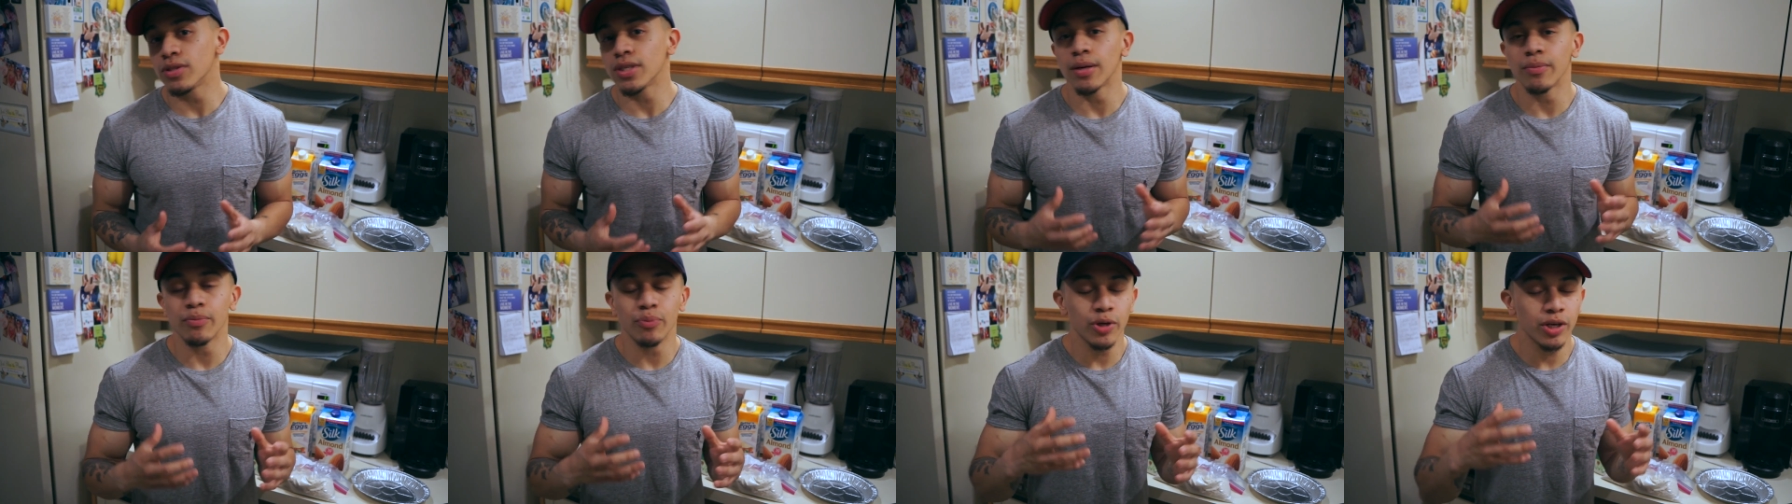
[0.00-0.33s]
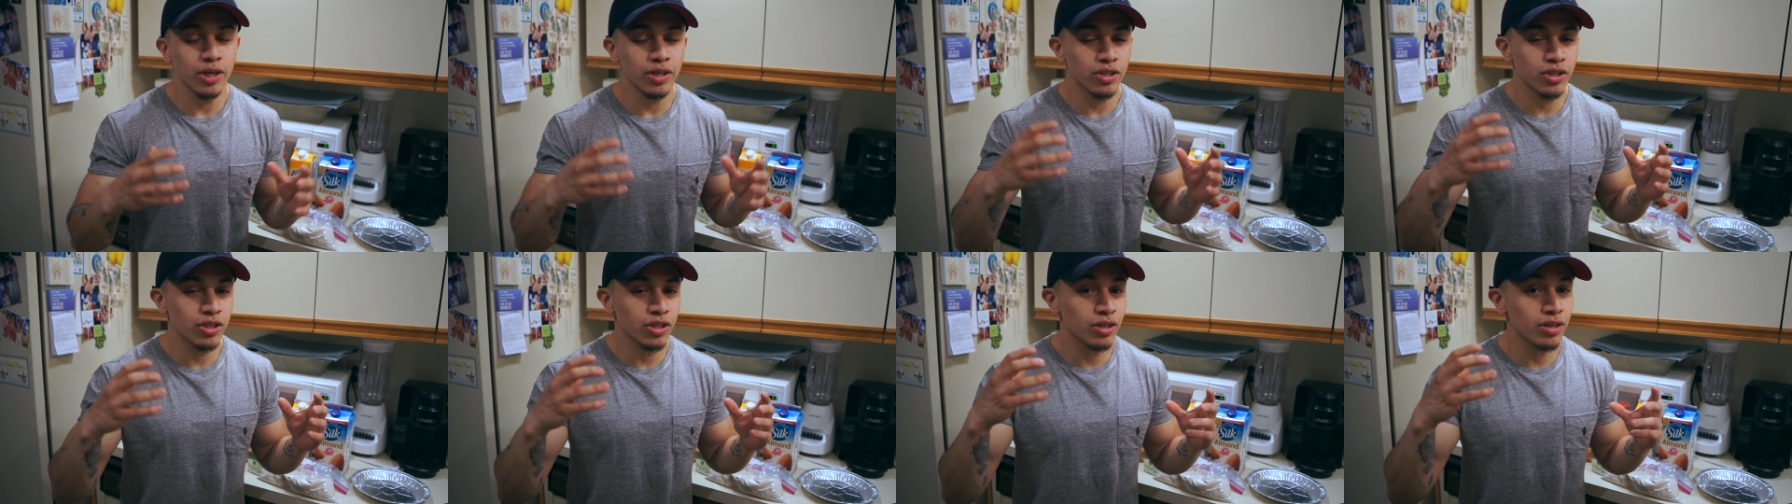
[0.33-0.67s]
I'm
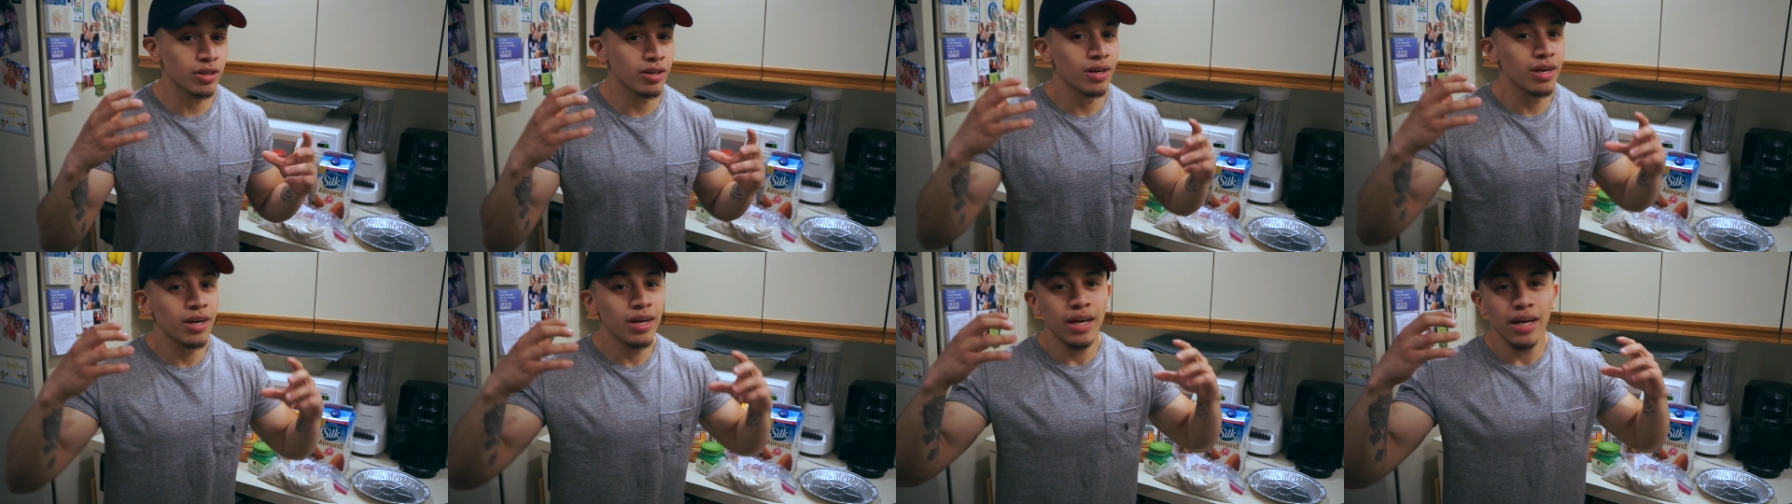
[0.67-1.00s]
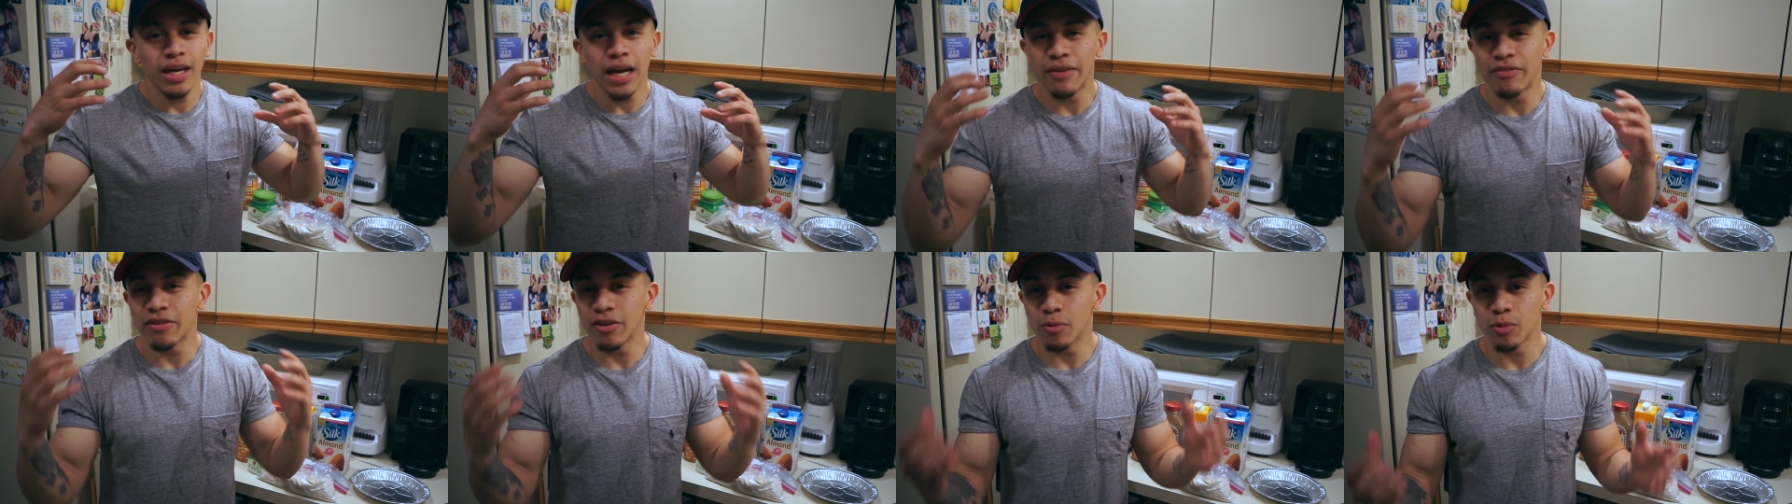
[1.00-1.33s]
pretty sure
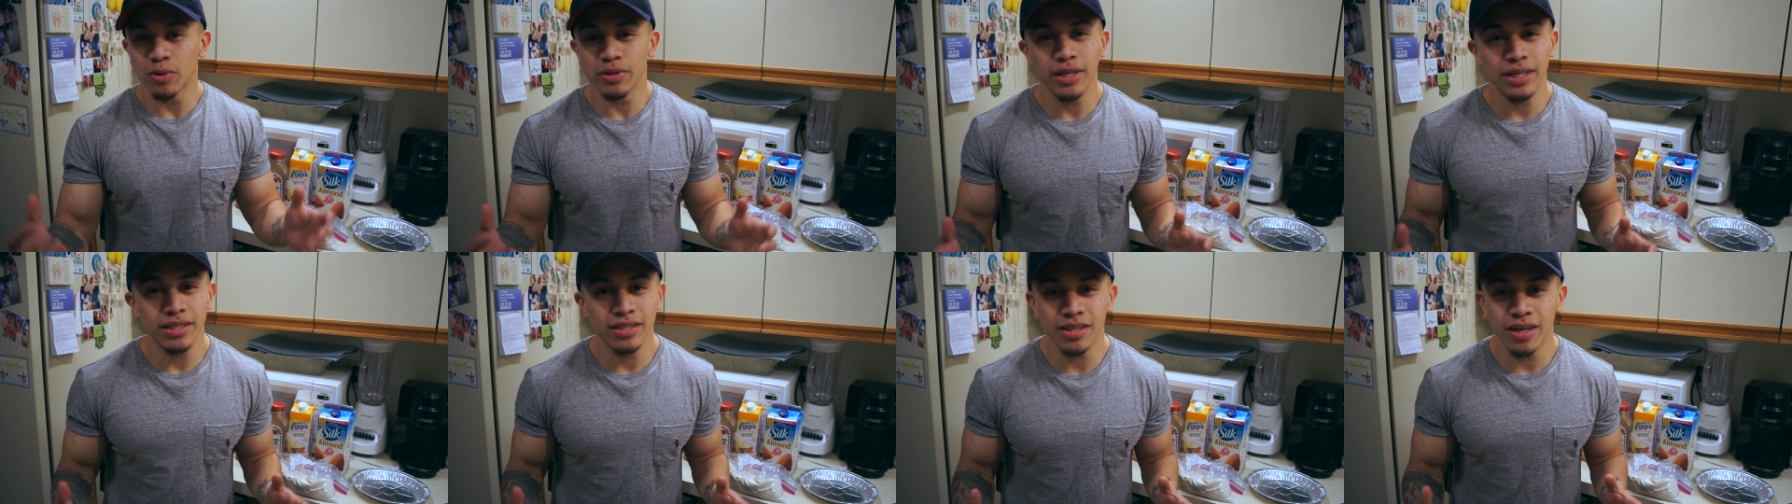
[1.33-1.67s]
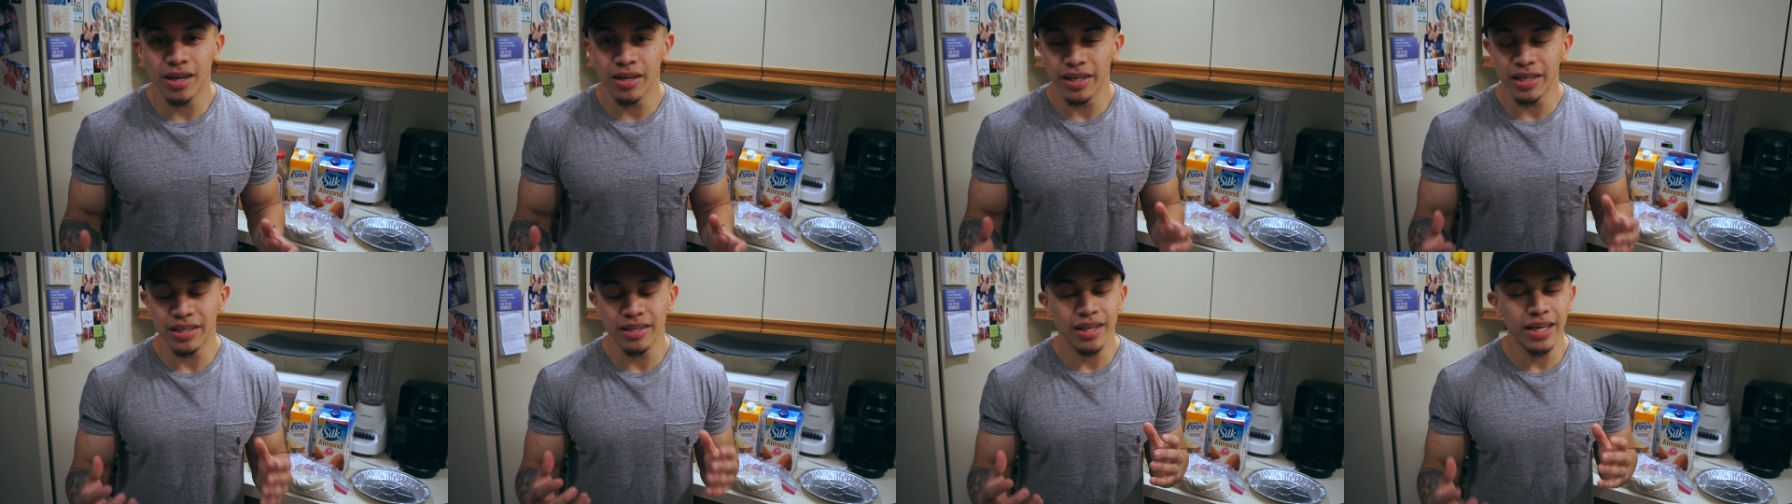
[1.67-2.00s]
everyone that's
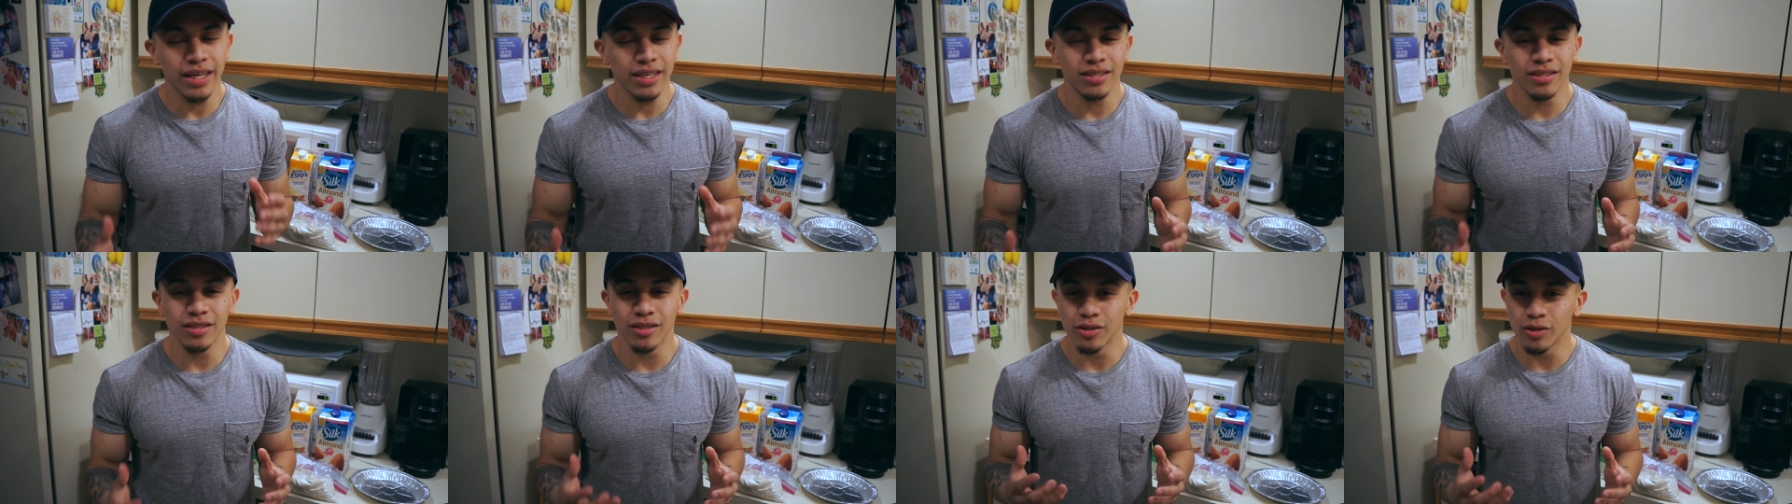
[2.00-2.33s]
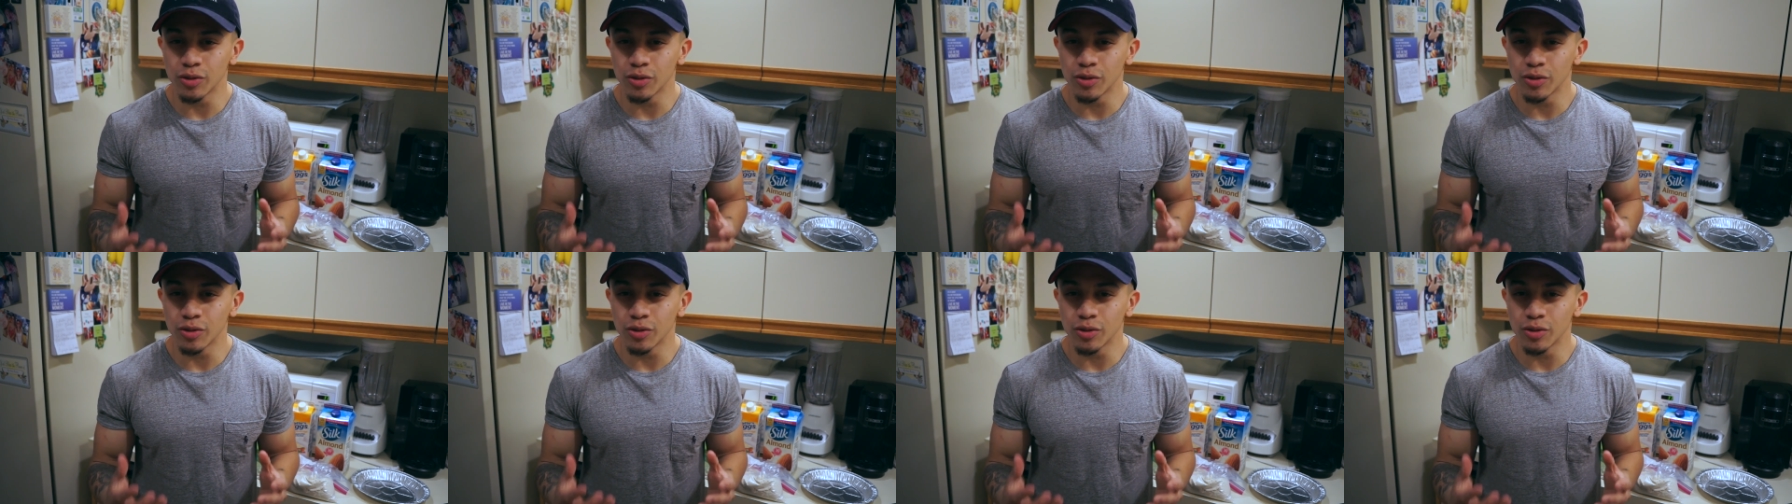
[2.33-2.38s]
cutting likes to